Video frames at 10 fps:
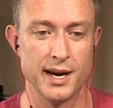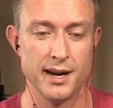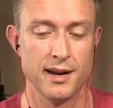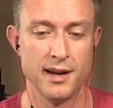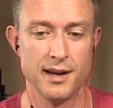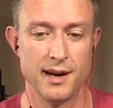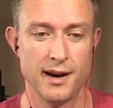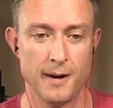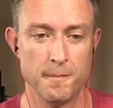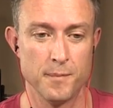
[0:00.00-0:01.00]
that
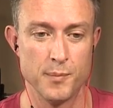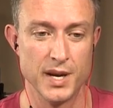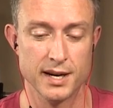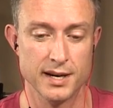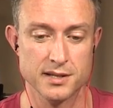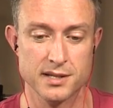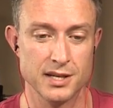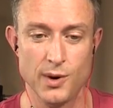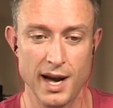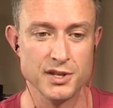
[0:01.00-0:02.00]

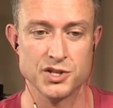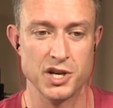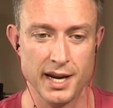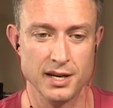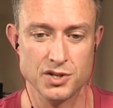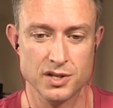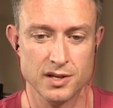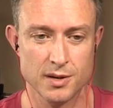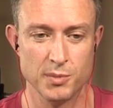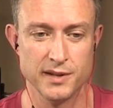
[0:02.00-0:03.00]
because you haven't
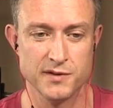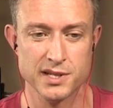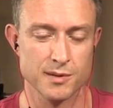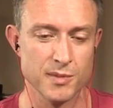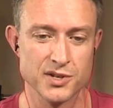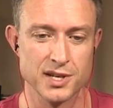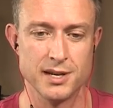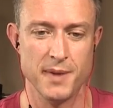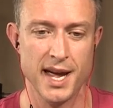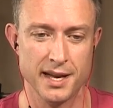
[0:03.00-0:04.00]
changed the belief system. There's a
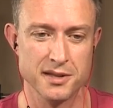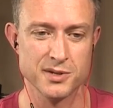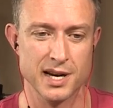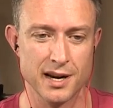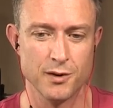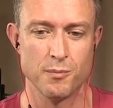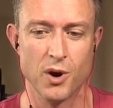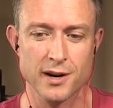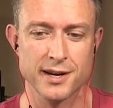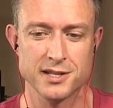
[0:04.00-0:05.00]
demand. There's kind of a
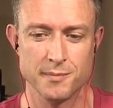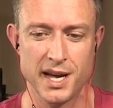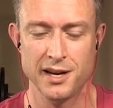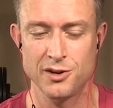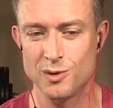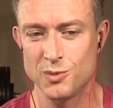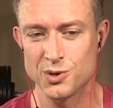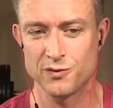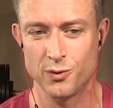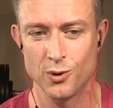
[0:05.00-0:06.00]
market demand
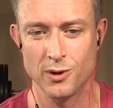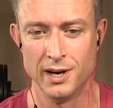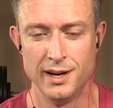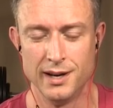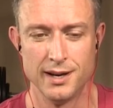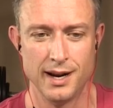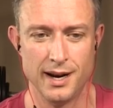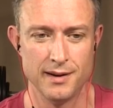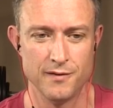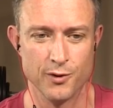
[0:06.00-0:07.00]
almost for
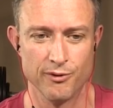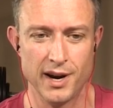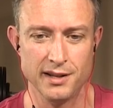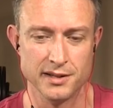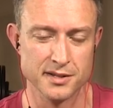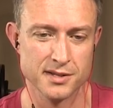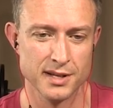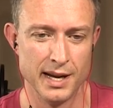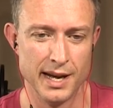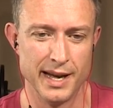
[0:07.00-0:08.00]

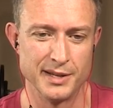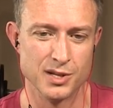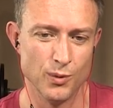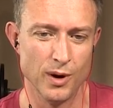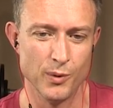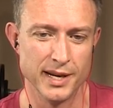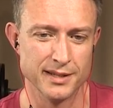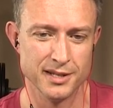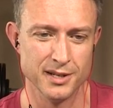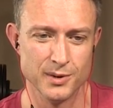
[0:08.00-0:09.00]
violence. And so what we
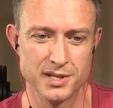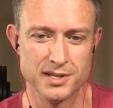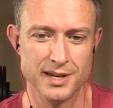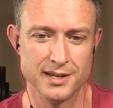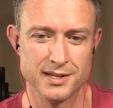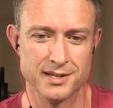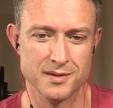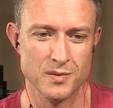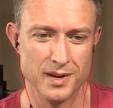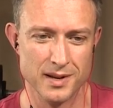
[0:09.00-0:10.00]
need to do is